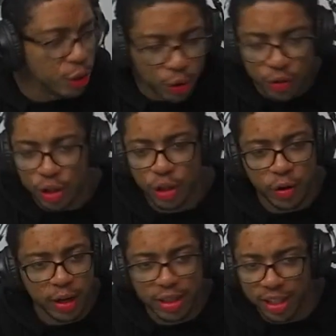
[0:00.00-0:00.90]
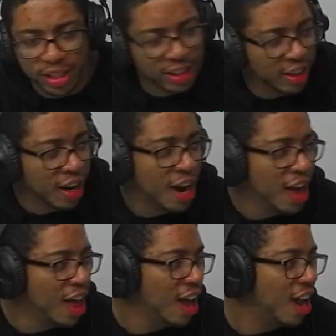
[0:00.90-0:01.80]
used for the transition.
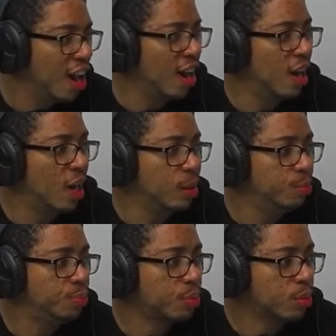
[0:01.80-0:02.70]
Um,